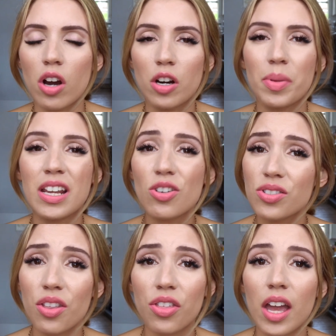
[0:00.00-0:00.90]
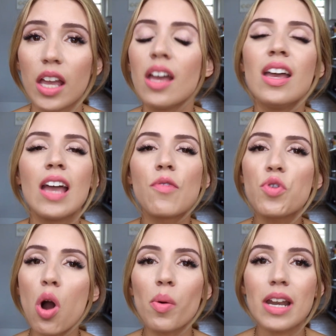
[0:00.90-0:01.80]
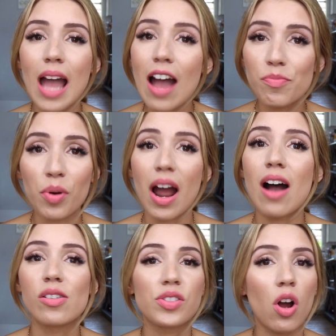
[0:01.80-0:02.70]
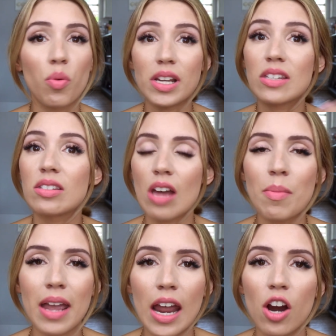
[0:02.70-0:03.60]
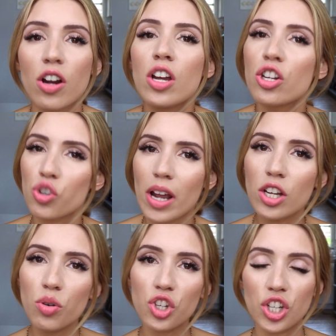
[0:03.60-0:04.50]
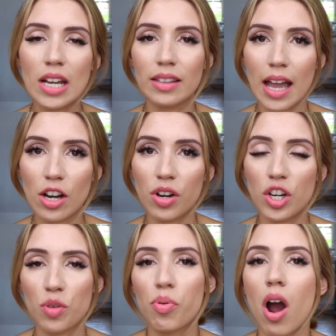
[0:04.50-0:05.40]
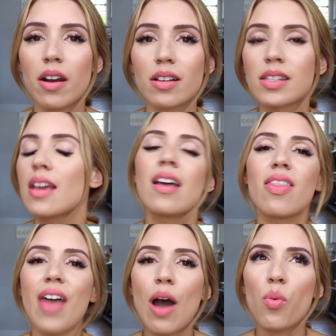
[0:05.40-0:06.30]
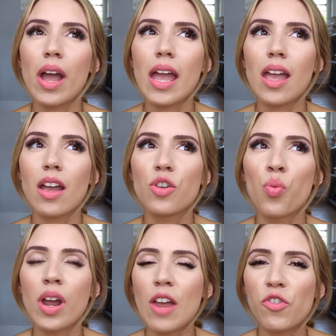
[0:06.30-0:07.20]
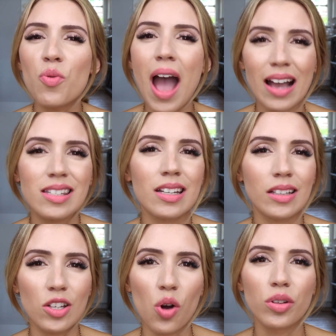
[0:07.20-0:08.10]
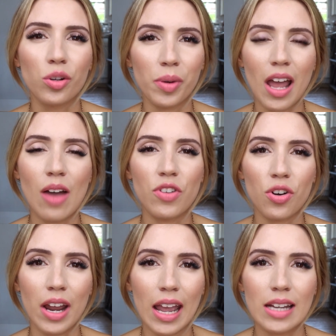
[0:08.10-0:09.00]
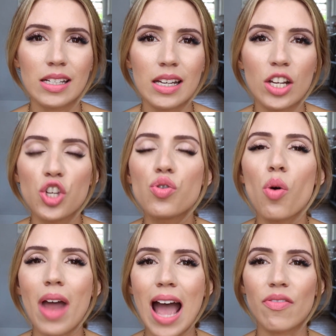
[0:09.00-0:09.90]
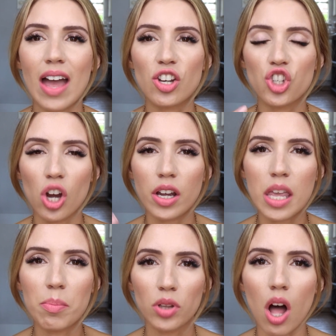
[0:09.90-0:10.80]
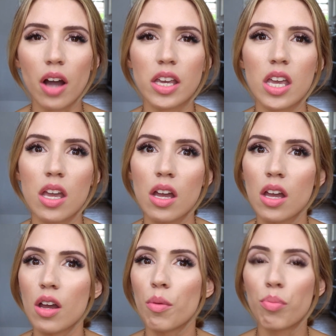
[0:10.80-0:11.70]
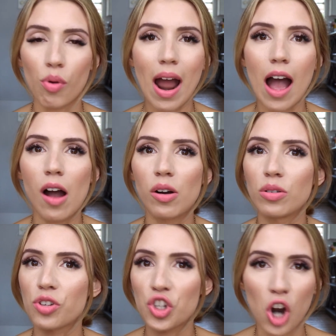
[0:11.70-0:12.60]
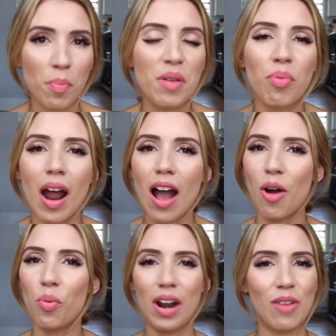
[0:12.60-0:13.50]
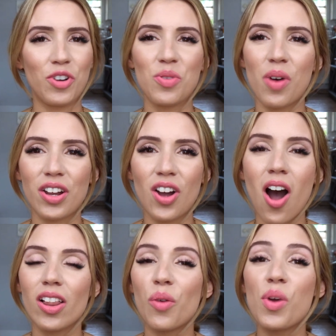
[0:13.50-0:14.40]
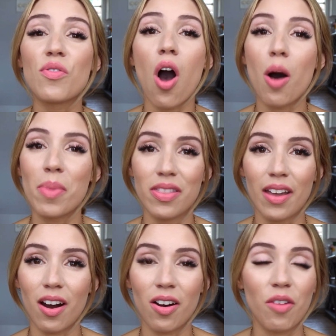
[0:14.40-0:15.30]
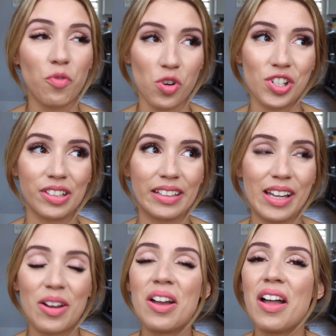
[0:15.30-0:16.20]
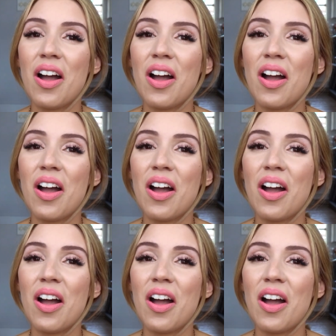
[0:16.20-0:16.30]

darker. But here's the thing, if you already have brows, already some hair, try and go a shade lighter in your products. That way, if you accidentally go a little bit heavier handed, you don't have that chunky, blocky brow, Sharpie brow, whatever you want to call it. We've all been there, unfortunately.